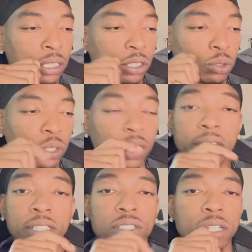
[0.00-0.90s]
You
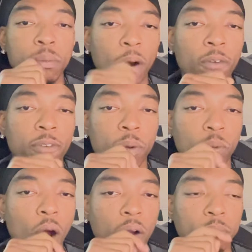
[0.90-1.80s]
clearly see both of them
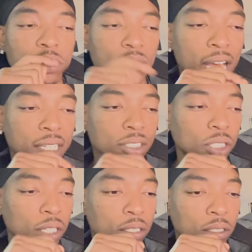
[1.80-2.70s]
walking beside each
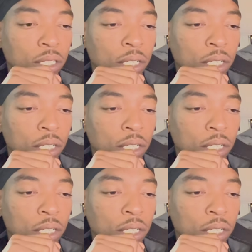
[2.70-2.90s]
other